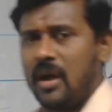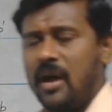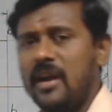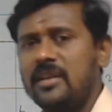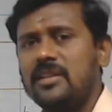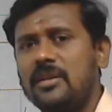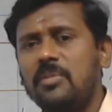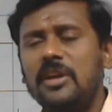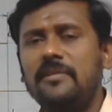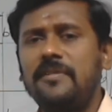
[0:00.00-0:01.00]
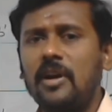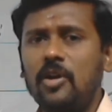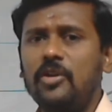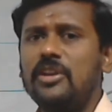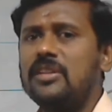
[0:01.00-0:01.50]
and then by
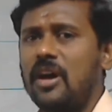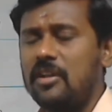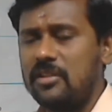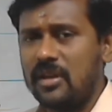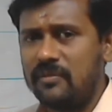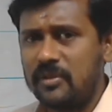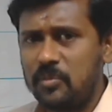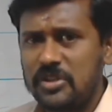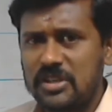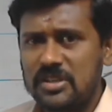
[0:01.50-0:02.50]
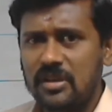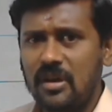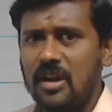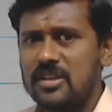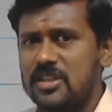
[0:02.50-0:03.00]
following the orthographic projection
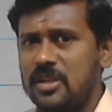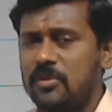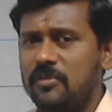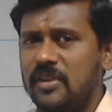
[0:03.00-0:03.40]
concept,